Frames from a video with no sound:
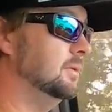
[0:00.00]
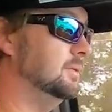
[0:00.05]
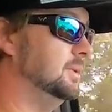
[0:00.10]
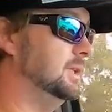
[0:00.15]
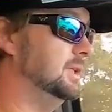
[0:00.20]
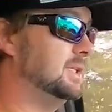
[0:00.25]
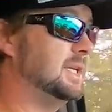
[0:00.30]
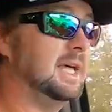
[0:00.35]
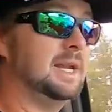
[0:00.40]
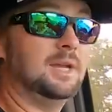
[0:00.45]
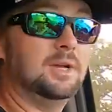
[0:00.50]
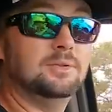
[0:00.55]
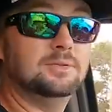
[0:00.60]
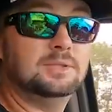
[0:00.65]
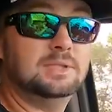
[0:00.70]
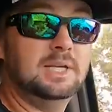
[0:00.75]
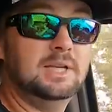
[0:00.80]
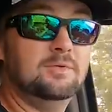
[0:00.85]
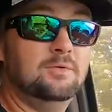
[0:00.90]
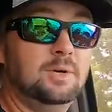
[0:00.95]
We just got to go
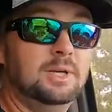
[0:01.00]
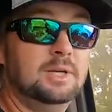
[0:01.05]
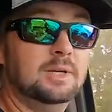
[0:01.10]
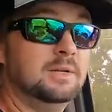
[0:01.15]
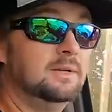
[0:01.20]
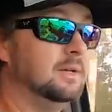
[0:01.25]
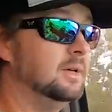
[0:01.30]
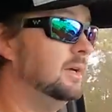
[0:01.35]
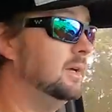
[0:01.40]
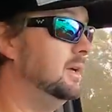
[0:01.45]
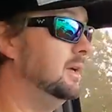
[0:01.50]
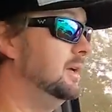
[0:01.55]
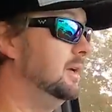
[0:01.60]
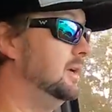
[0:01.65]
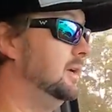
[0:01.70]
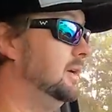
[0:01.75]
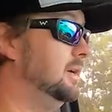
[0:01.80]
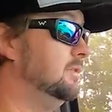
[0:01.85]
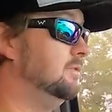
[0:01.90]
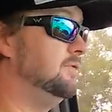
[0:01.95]
see if we can
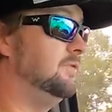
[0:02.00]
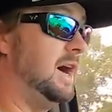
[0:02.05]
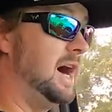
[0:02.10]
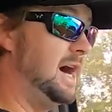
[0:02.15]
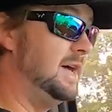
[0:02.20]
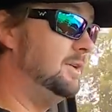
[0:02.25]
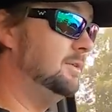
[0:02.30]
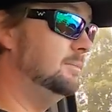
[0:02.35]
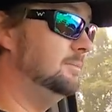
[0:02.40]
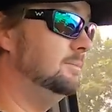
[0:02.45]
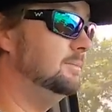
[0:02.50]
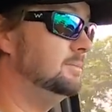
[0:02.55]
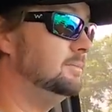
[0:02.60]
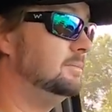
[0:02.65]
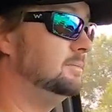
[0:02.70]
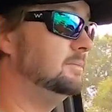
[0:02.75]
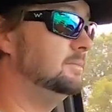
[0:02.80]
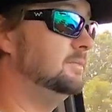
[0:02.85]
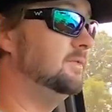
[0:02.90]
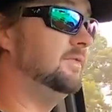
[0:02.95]
find them.
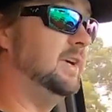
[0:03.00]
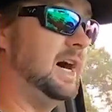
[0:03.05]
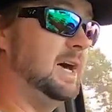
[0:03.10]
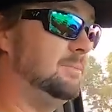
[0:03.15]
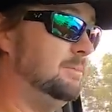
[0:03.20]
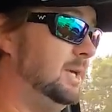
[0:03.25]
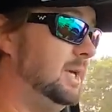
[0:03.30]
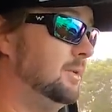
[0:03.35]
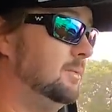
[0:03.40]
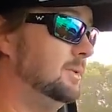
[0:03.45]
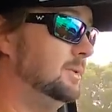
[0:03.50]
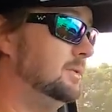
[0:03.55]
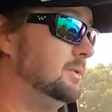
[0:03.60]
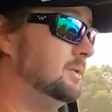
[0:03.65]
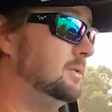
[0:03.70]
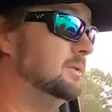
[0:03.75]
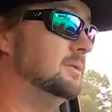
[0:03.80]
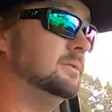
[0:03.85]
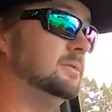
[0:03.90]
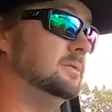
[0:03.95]
Find big ones
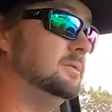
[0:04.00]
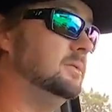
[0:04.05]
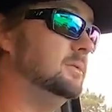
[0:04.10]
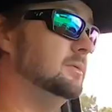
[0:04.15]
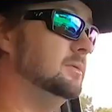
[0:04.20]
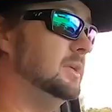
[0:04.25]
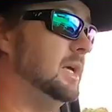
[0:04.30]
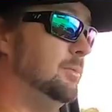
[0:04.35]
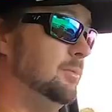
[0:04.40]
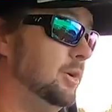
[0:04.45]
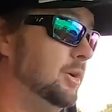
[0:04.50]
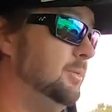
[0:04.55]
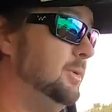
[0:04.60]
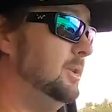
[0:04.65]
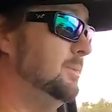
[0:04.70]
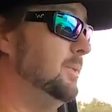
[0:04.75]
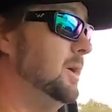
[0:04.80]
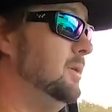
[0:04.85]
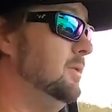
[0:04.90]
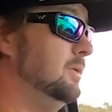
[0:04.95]
and put them
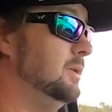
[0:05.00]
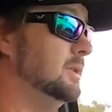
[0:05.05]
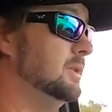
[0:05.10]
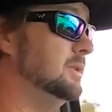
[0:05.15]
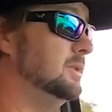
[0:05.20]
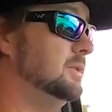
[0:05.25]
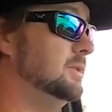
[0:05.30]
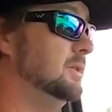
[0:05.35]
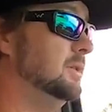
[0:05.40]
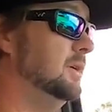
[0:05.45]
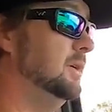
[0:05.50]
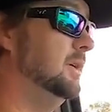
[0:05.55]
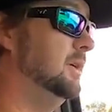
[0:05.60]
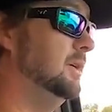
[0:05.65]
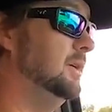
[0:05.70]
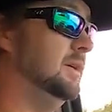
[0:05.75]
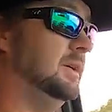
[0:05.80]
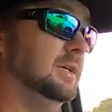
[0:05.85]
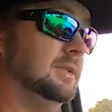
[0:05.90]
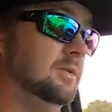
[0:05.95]
in the boat, because
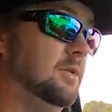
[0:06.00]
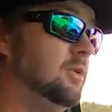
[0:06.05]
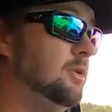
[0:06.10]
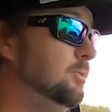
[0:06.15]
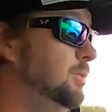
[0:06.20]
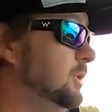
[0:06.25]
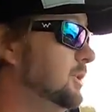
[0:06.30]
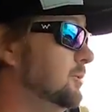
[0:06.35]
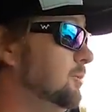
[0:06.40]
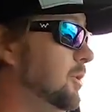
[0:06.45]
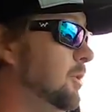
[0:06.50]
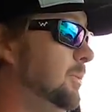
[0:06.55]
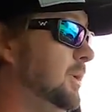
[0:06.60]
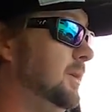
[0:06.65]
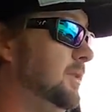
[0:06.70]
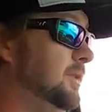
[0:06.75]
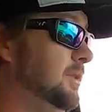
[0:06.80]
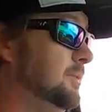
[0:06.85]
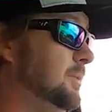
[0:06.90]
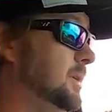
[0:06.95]
it's hard to put a
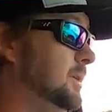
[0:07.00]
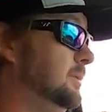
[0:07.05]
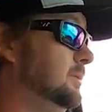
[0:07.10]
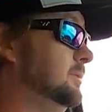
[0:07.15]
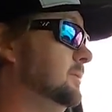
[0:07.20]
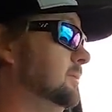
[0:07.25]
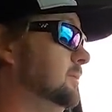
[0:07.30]
smallmouth in the boat.